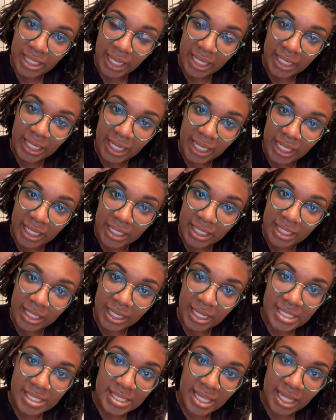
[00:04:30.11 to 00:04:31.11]
and then
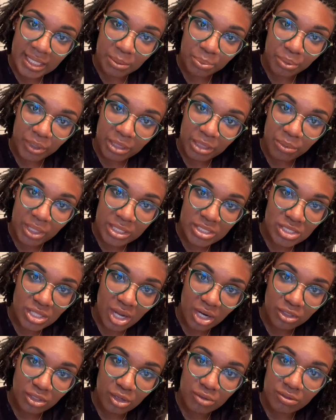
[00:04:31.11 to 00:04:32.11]
this had to pretty much
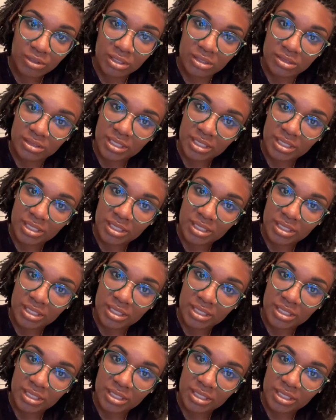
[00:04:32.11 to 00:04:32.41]
start over.